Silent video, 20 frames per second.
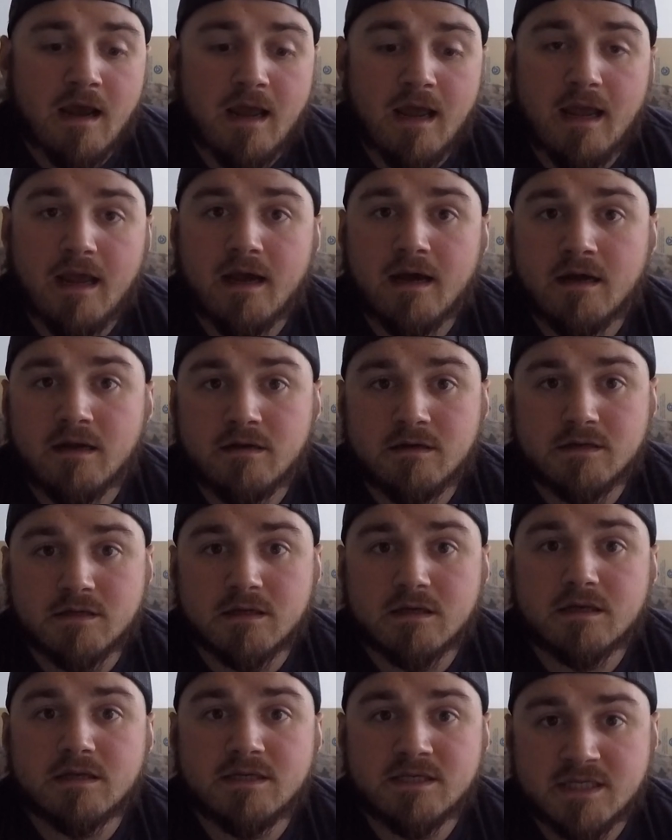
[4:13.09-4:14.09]

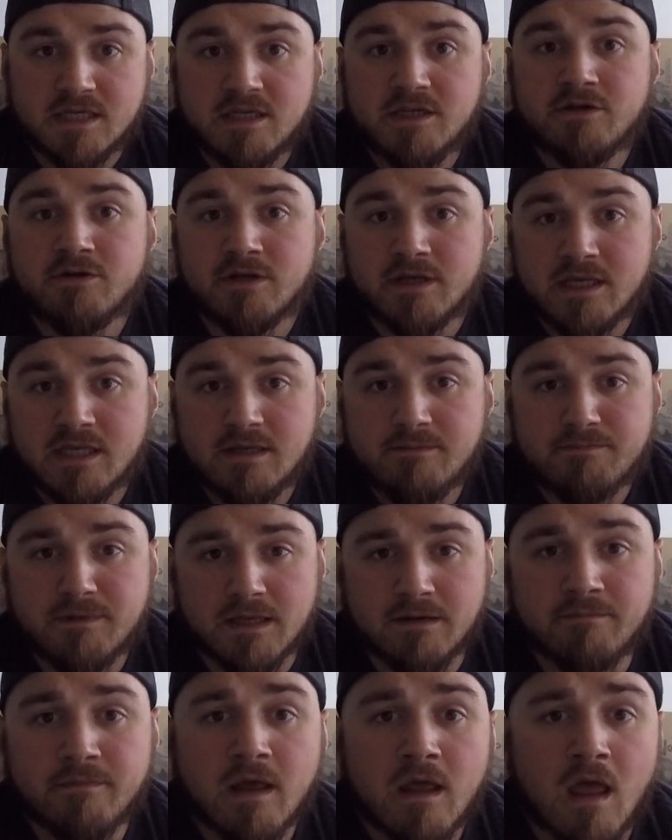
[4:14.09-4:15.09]
and continue to keep
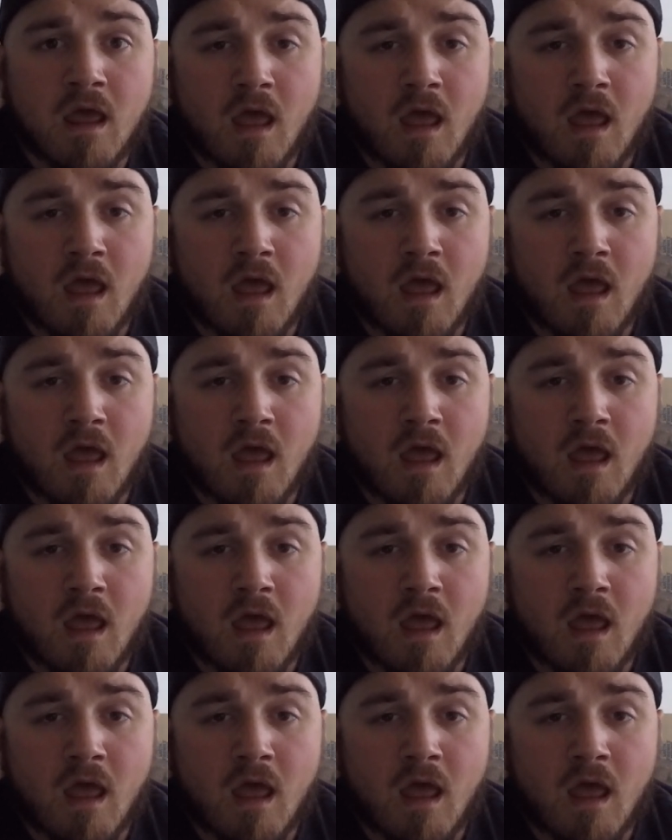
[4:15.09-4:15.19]
them,